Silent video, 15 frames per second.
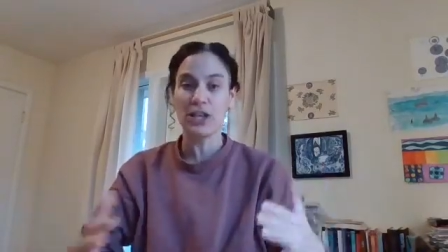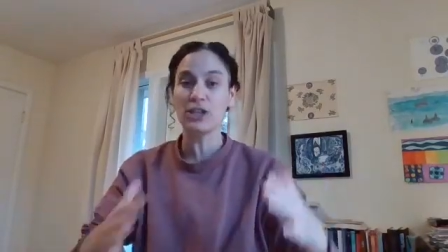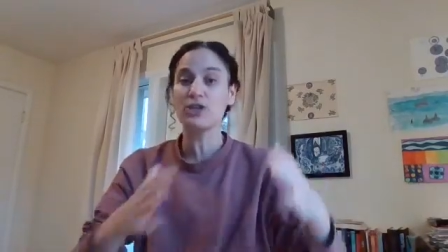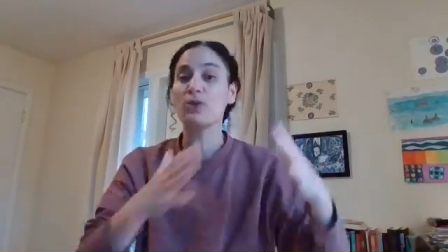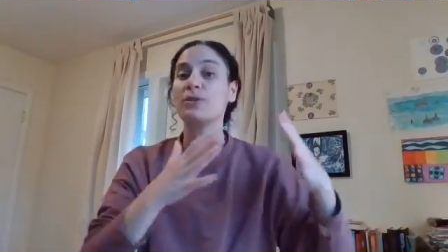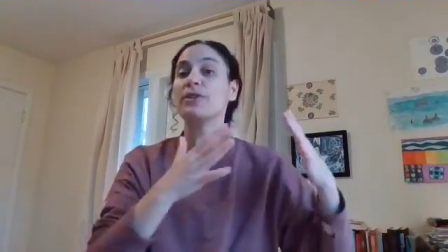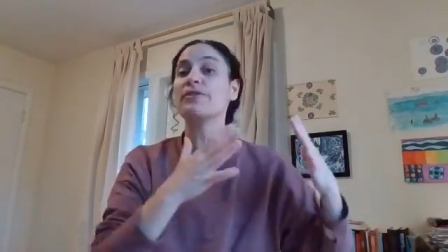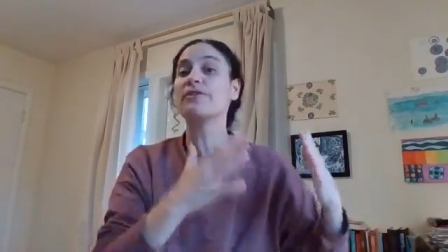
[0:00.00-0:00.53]

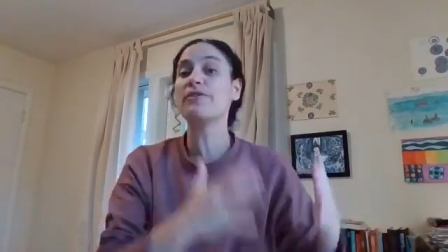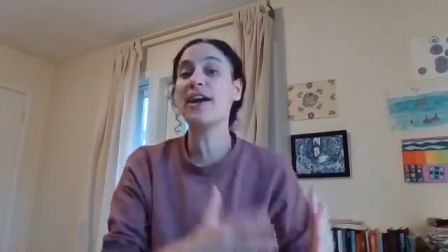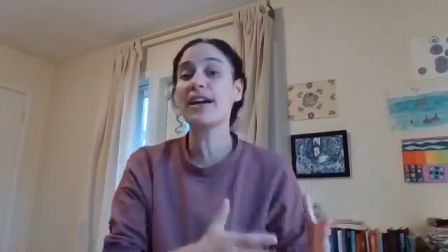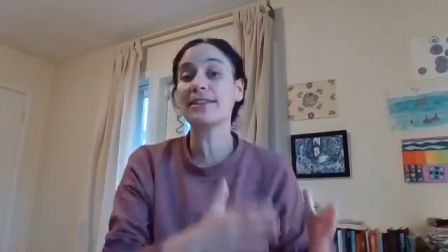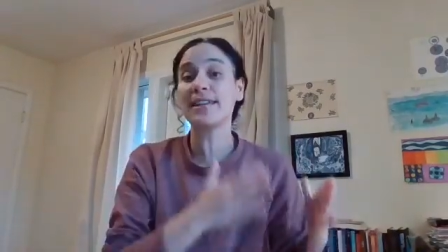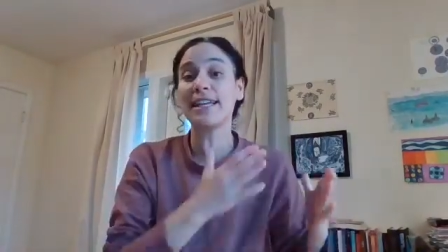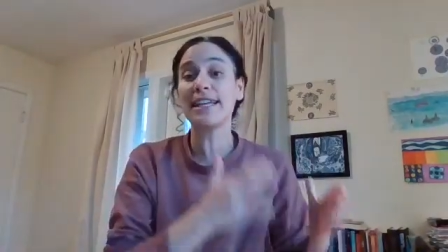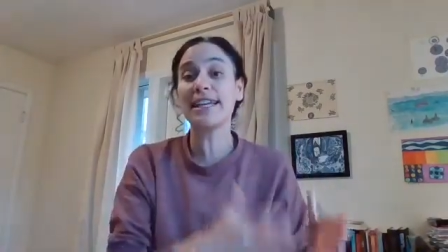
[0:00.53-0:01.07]
So in
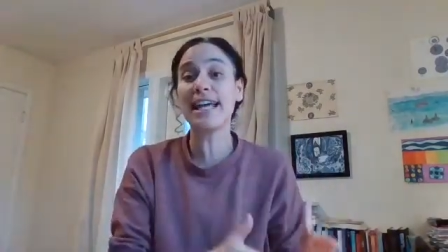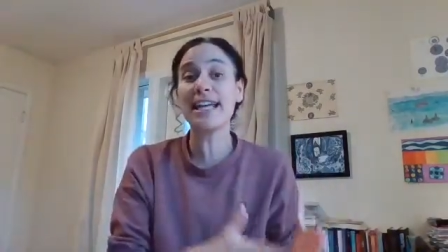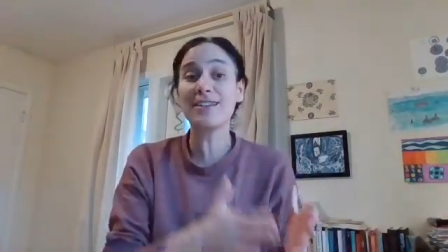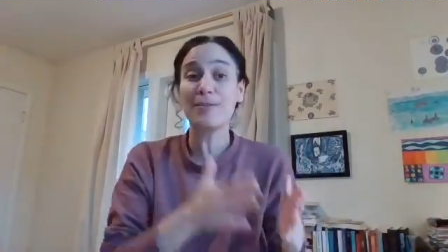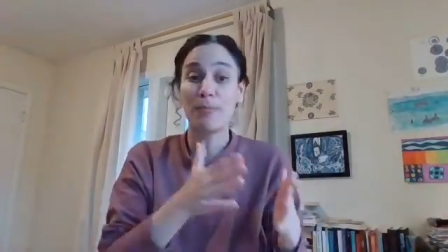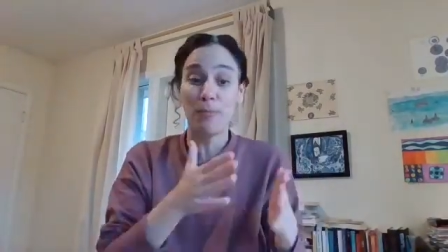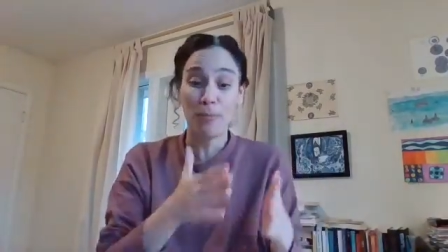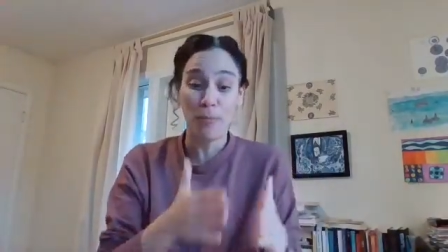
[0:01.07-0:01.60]
fact, they
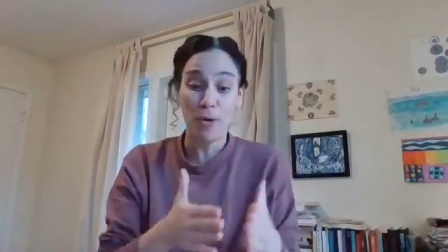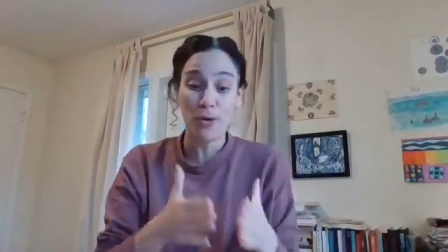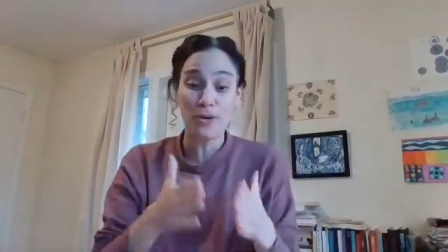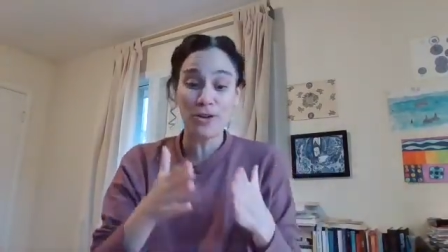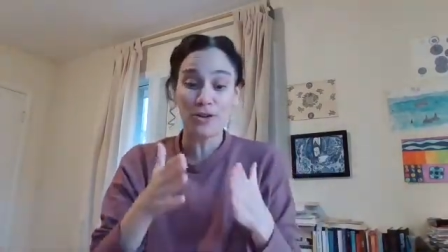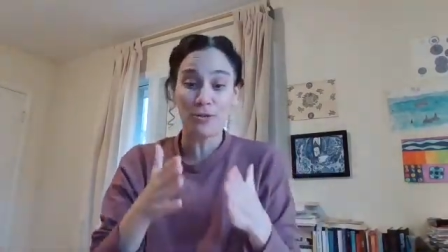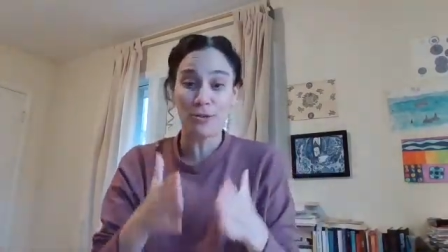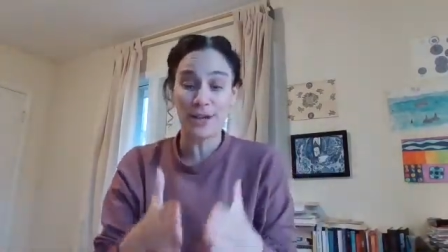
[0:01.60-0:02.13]
get
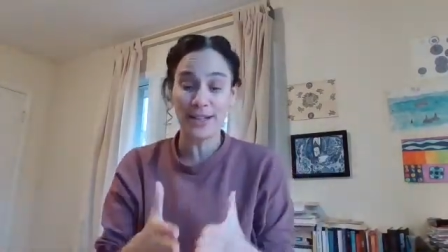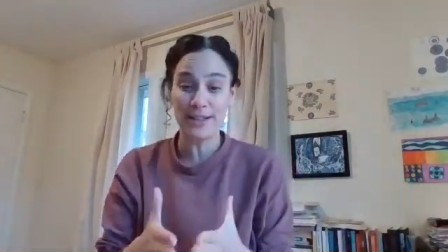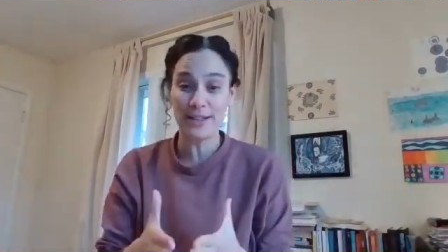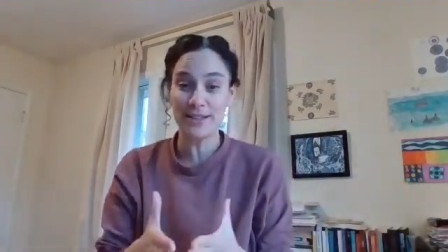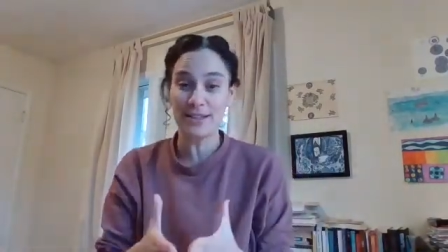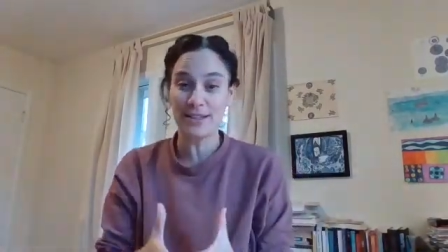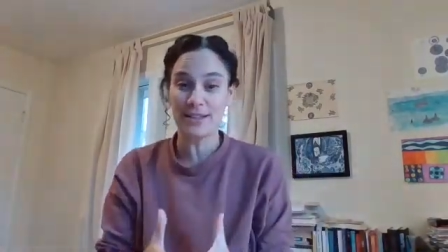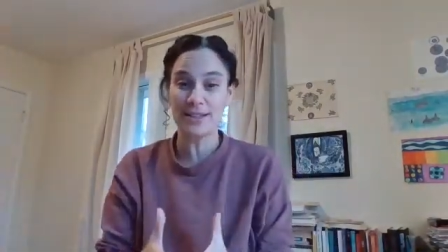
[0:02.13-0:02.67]
more
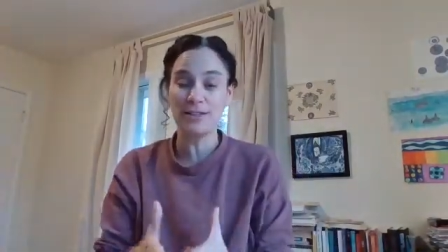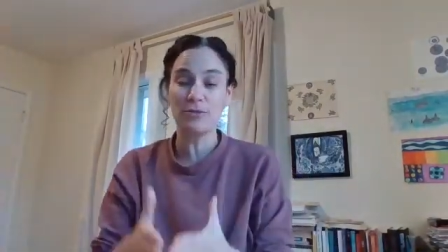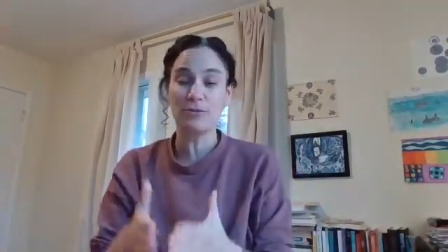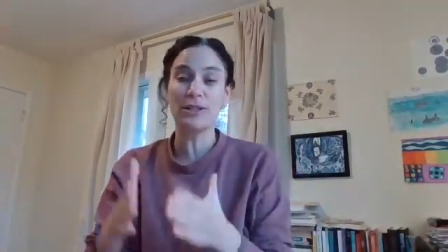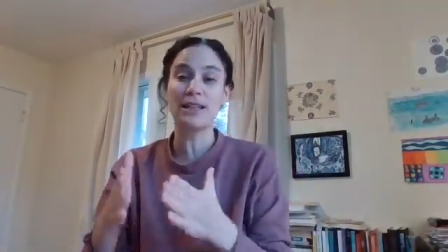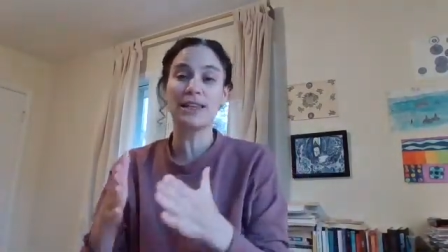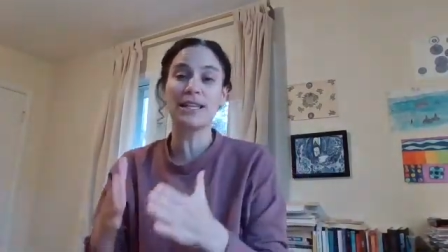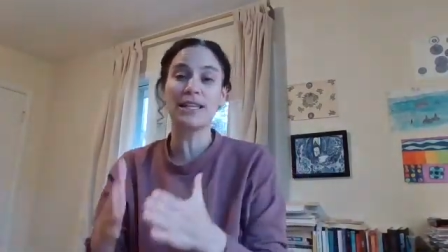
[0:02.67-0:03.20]
writing done
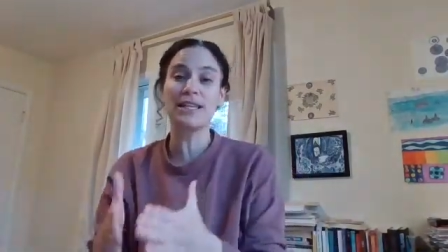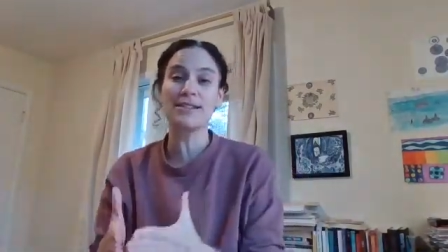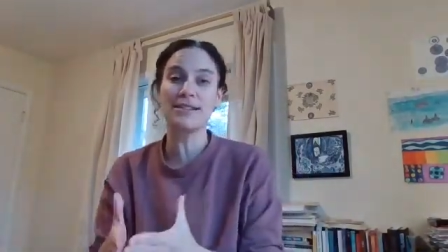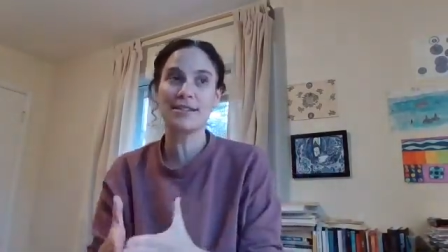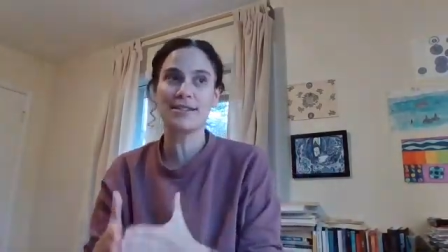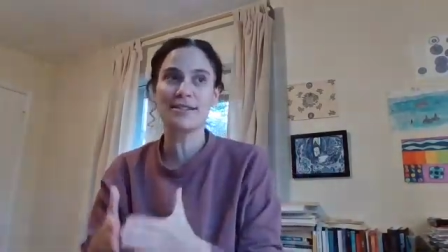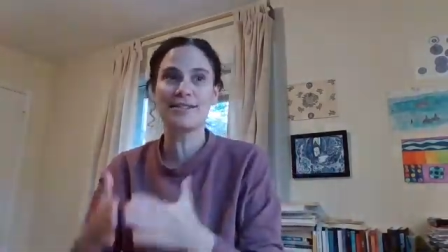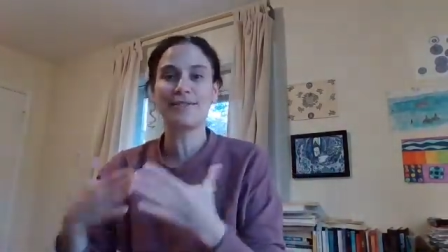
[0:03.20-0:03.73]
with
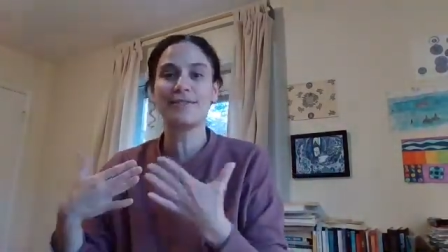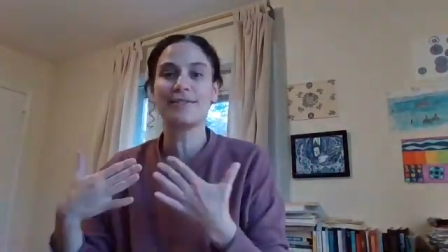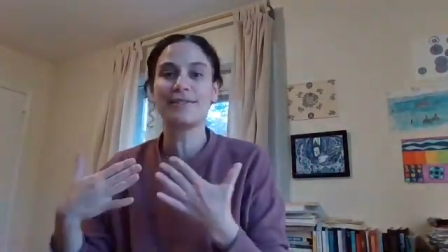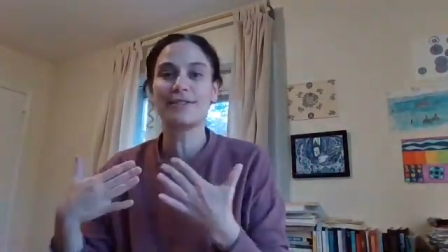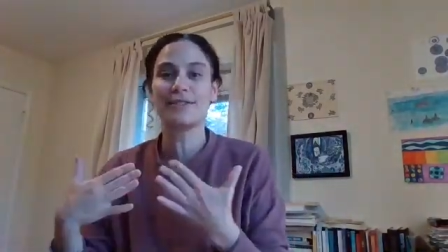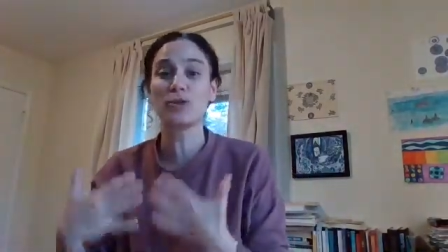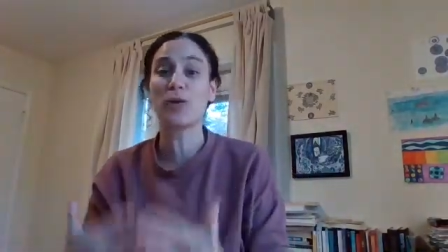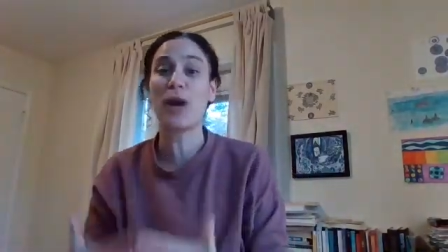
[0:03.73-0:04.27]
less
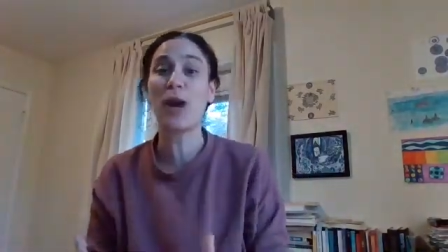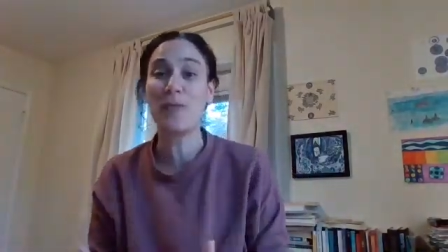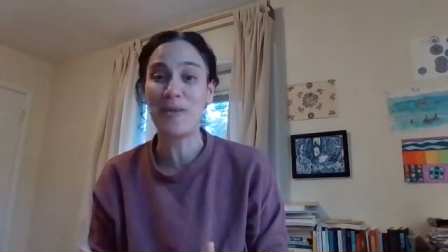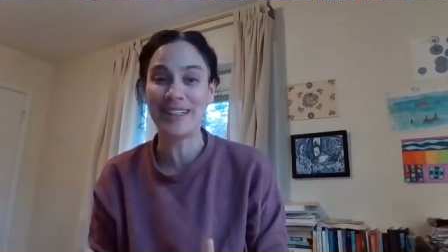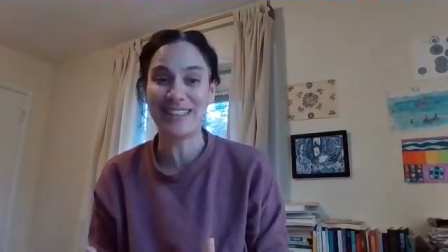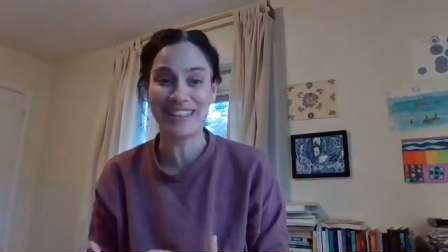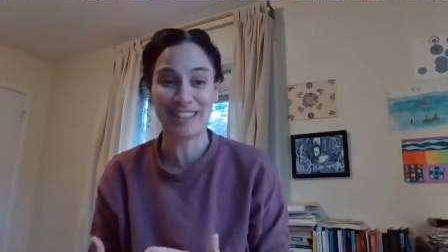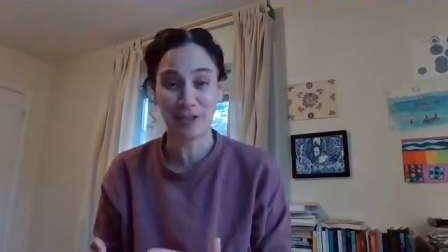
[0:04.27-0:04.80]

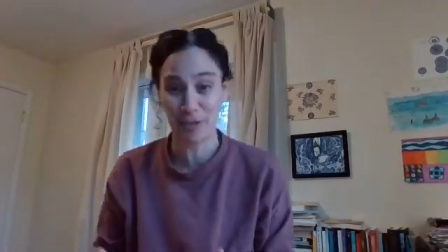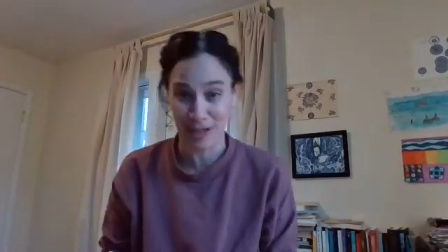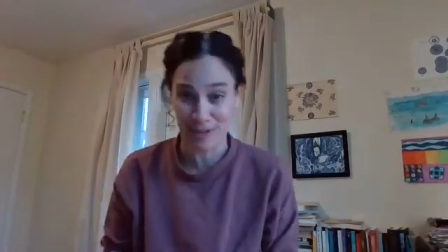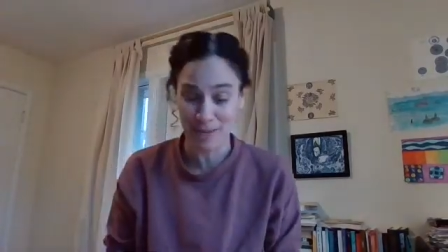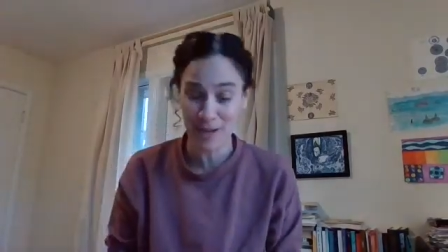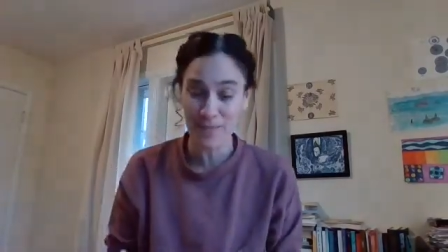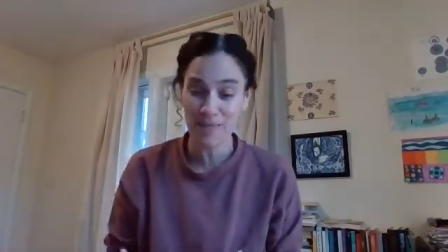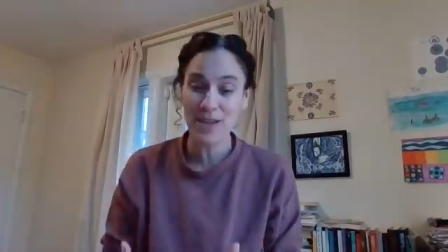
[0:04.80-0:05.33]
trauma and
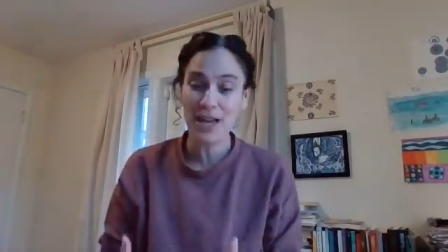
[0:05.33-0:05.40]
drama.